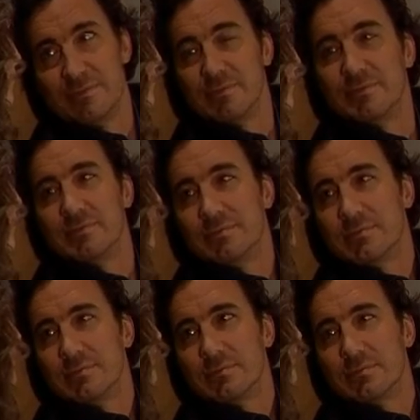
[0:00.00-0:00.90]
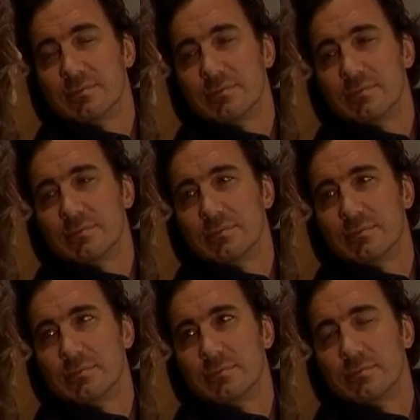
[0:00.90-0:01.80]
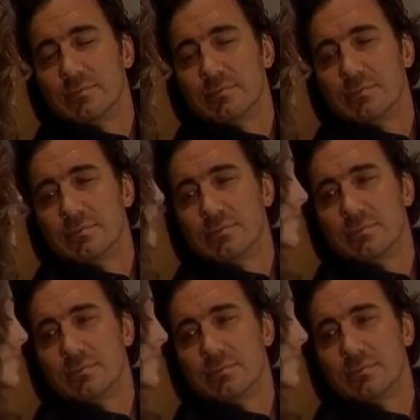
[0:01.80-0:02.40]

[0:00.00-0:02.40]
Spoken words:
(no one is talking)